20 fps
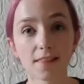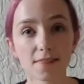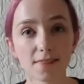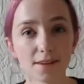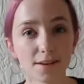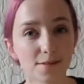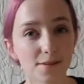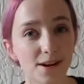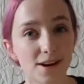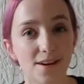
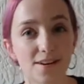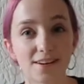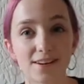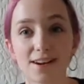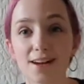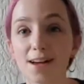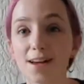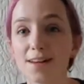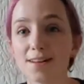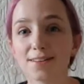There we are.
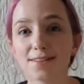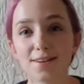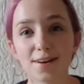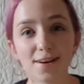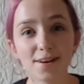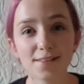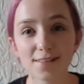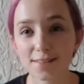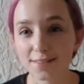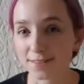
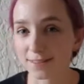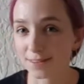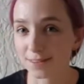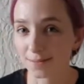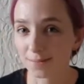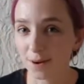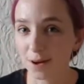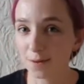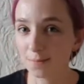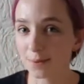Now that the
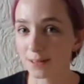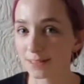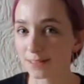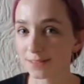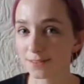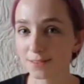small bits